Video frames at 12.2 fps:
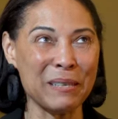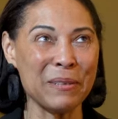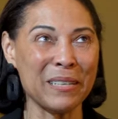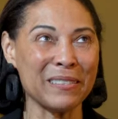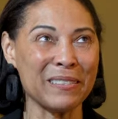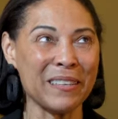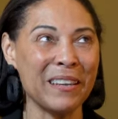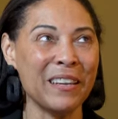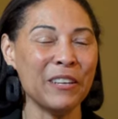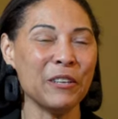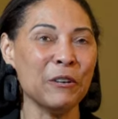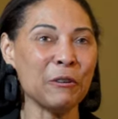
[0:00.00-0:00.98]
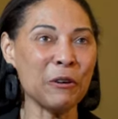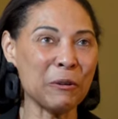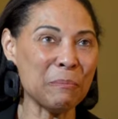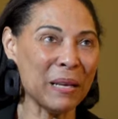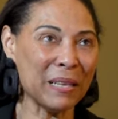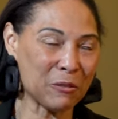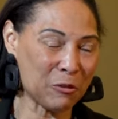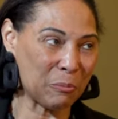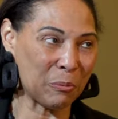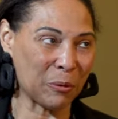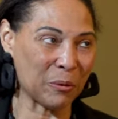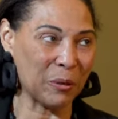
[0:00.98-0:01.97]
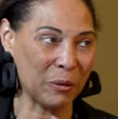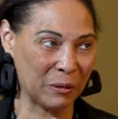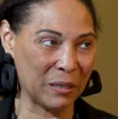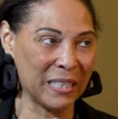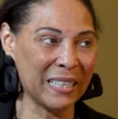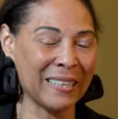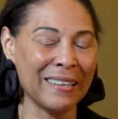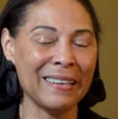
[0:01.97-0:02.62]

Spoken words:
because you don't go to bed super early.